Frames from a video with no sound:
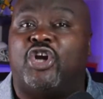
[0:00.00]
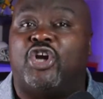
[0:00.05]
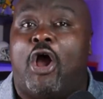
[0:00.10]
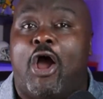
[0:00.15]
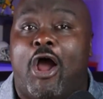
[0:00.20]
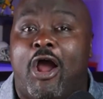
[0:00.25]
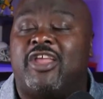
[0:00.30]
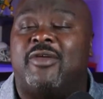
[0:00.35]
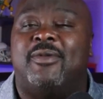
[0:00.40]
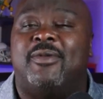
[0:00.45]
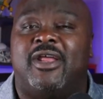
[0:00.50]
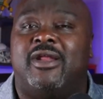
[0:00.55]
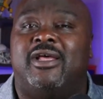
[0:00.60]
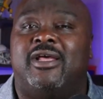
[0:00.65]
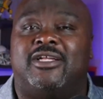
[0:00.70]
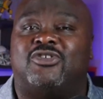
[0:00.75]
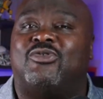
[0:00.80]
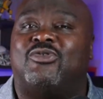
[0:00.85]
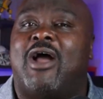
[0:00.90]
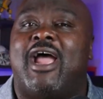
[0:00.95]
argument
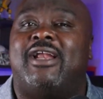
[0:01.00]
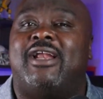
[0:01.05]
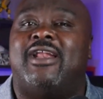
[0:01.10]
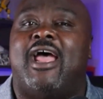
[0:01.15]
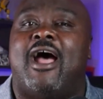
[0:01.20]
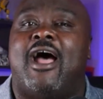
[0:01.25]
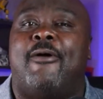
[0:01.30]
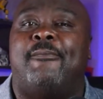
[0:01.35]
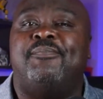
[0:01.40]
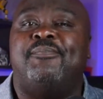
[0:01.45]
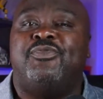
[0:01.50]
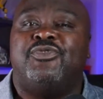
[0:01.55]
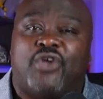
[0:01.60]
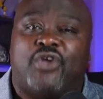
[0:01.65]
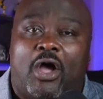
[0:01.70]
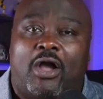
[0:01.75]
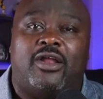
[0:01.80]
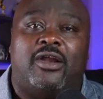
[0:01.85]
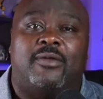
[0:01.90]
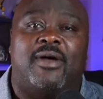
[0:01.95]
is right now,
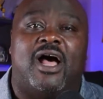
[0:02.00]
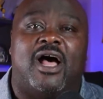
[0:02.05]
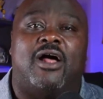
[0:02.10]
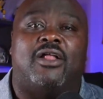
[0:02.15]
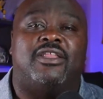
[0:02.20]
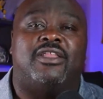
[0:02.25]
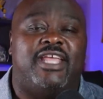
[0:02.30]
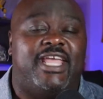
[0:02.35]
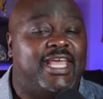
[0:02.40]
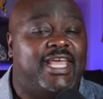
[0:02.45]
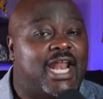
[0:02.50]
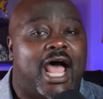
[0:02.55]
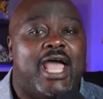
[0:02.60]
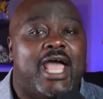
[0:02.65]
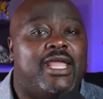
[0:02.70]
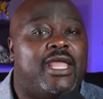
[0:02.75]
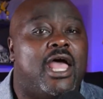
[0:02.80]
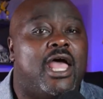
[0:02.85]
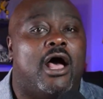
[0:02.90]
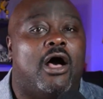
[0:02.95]
talking about
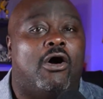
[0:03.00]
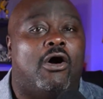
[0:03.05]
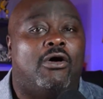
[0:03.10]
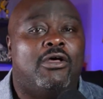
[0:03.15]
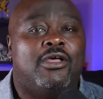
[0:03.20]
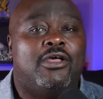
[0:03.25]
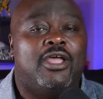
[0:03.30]
NIL,